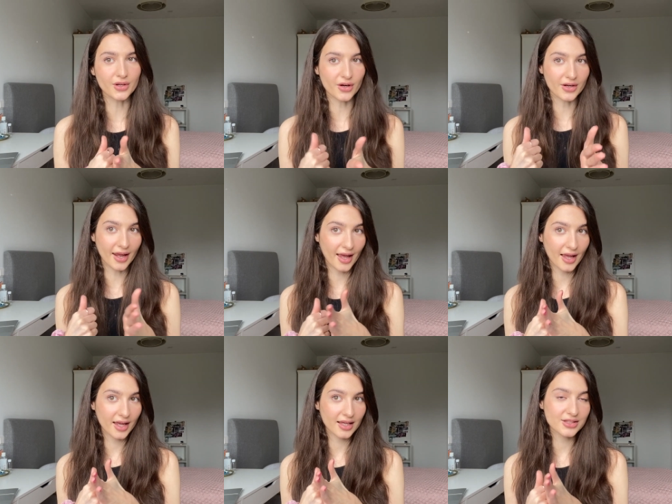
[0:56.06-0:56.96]
her
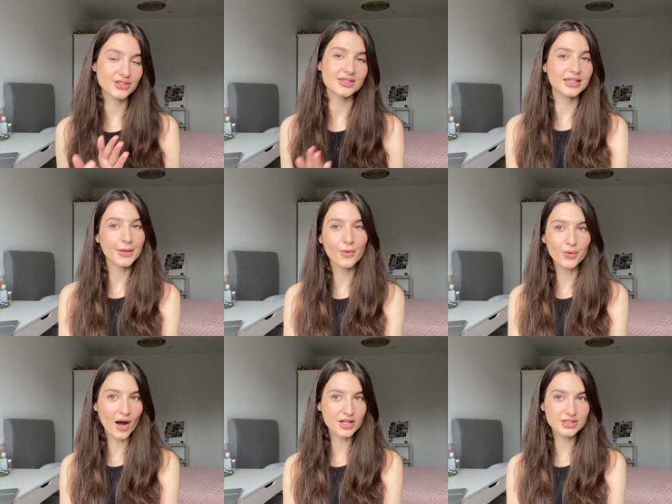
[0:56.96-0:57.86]
day, just keep on
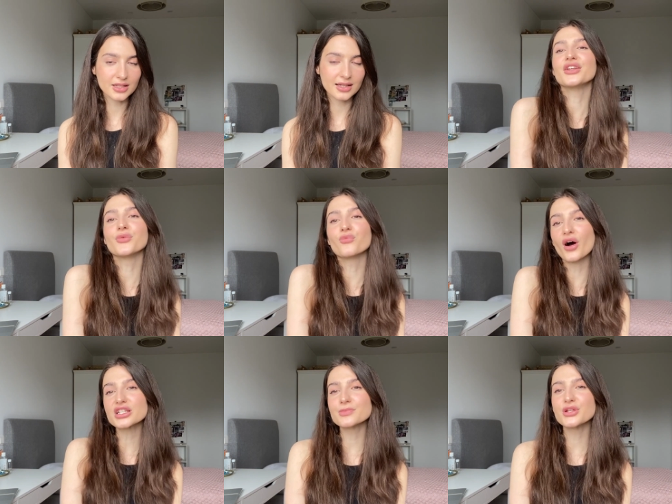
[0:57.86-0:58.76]
watching.
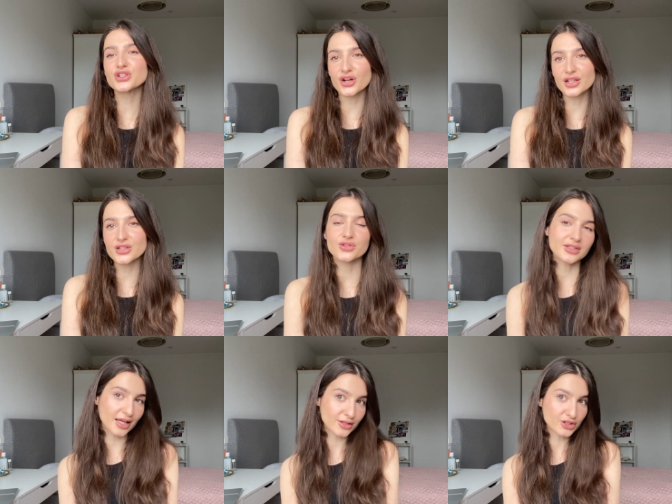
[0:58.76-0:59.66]
Watch me turn into a
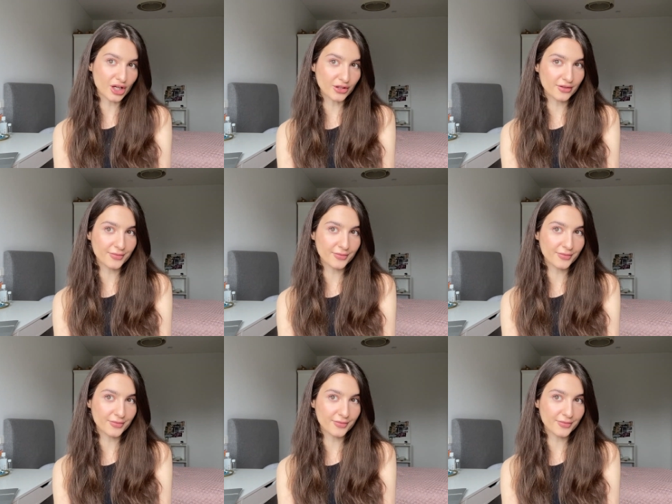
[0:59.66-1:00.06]
Kendall Jenner.